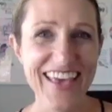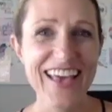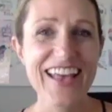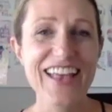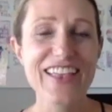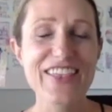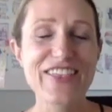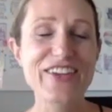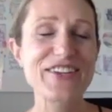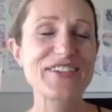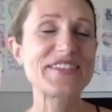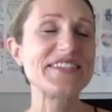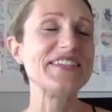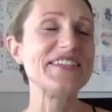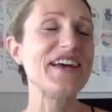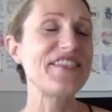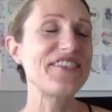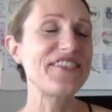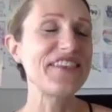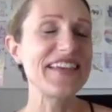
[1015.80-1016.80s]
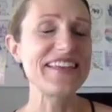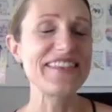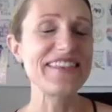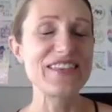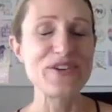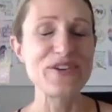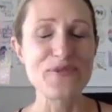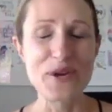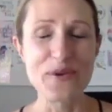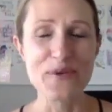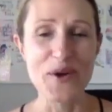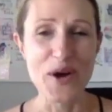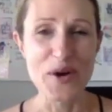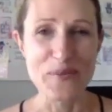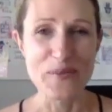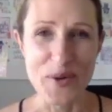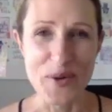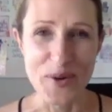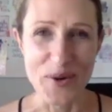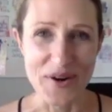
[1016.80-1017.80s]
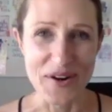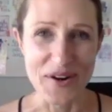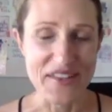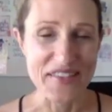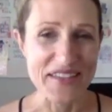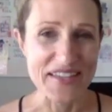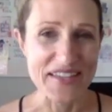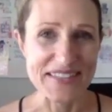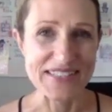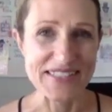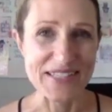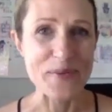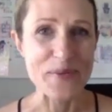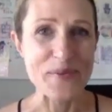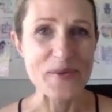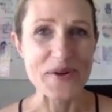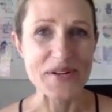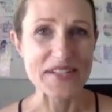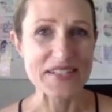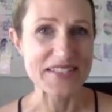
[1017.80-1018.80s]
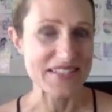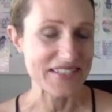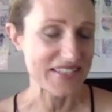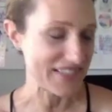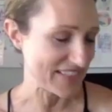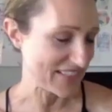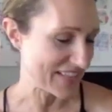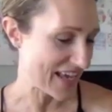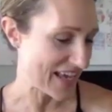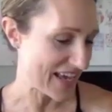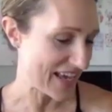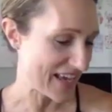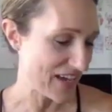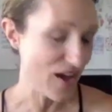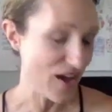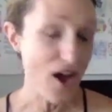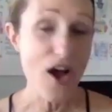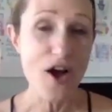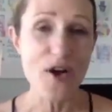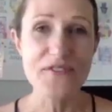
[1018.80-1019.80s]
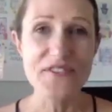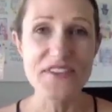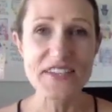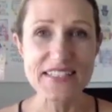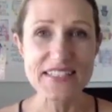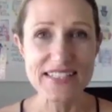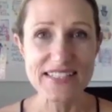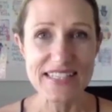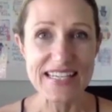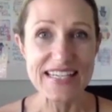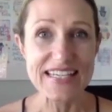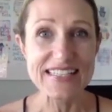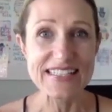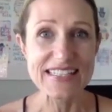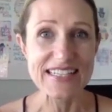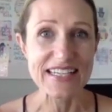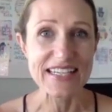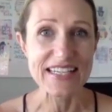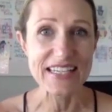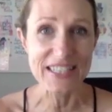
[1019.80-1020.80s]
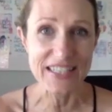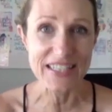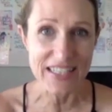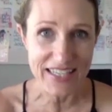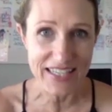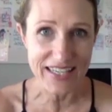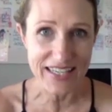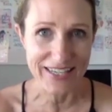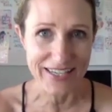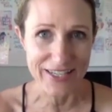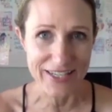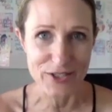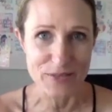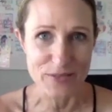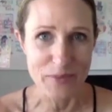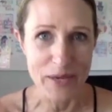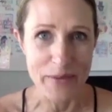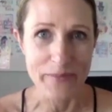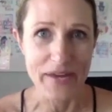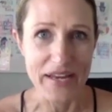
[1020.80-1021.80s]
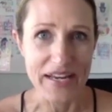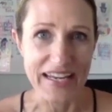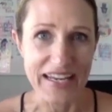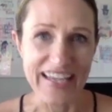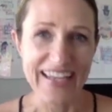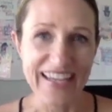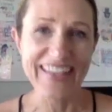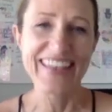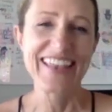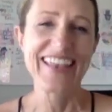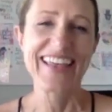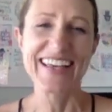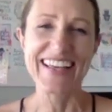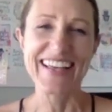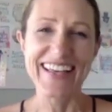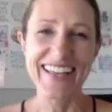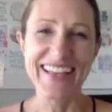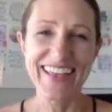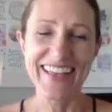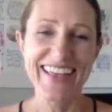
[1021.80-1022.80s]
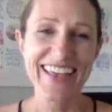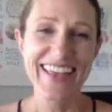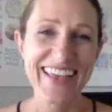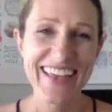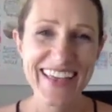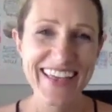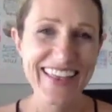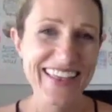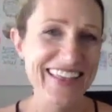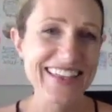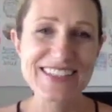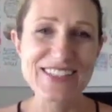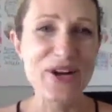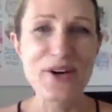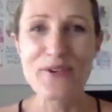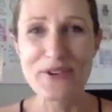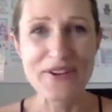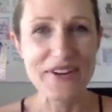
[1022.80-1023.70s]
There's nothing that we want more than someone to say, oh, this is easy. Click, here's my money. That's all